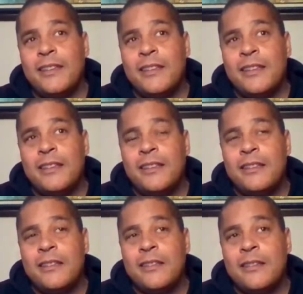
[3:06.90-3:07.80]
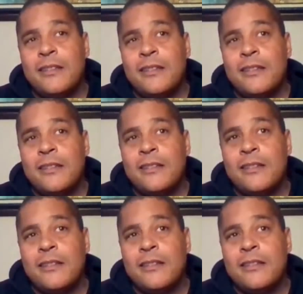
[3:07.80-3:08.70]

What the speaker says: (silence)